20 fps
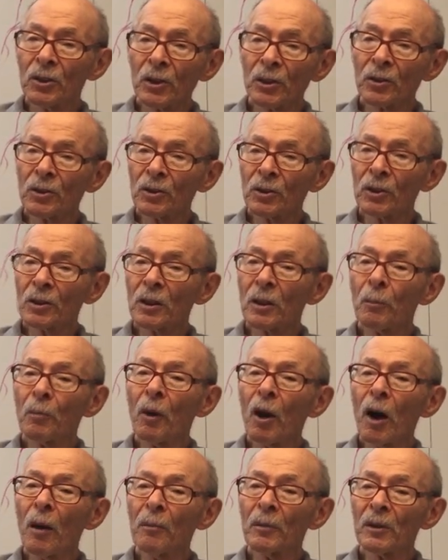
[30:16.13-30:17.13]
Just the
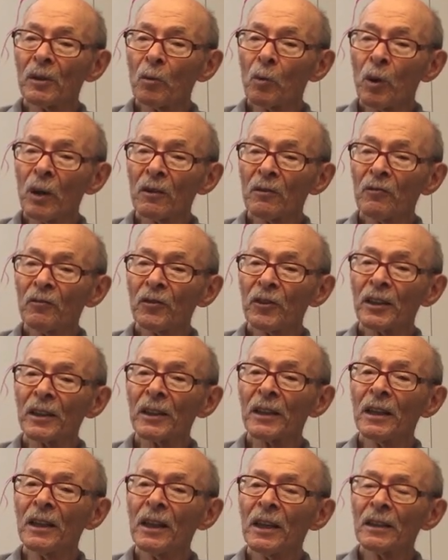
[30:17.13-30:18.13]
Department of
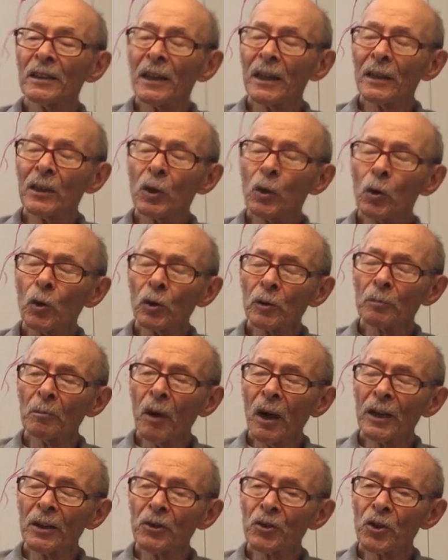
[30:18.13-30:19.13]
Welfare, they
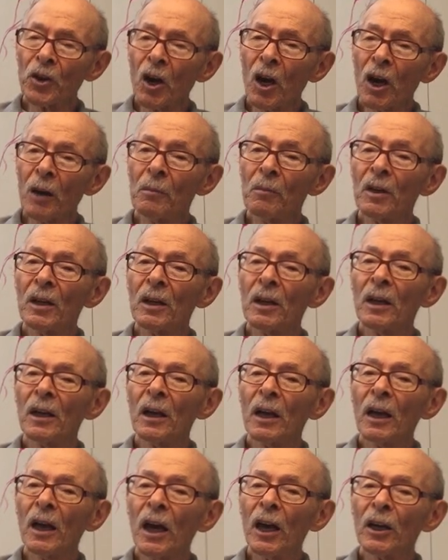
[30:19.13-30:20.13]
called my job
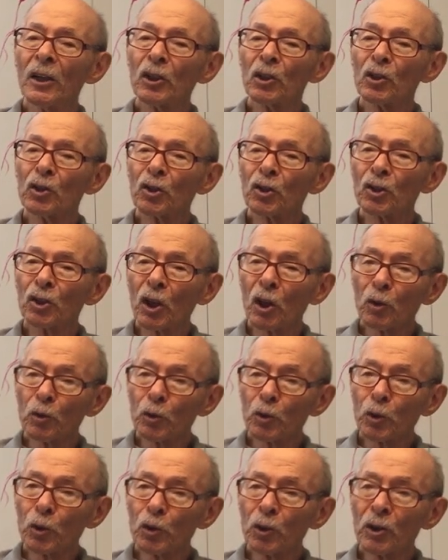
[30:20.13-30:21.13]
a
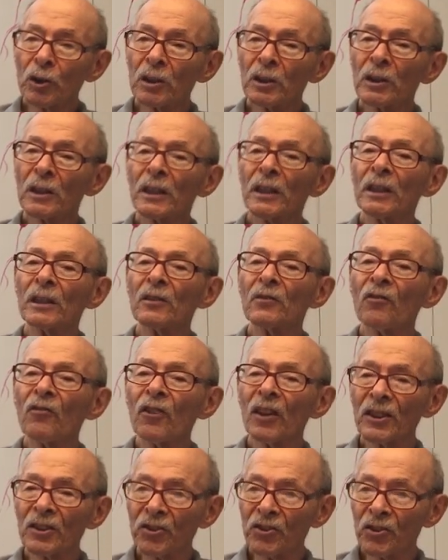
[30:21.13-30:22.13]
social
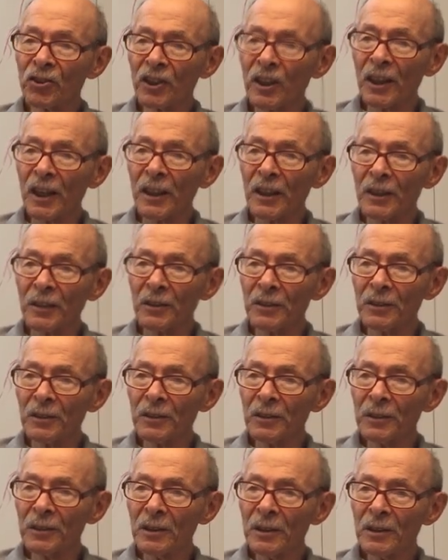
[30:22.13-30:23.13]
investigator.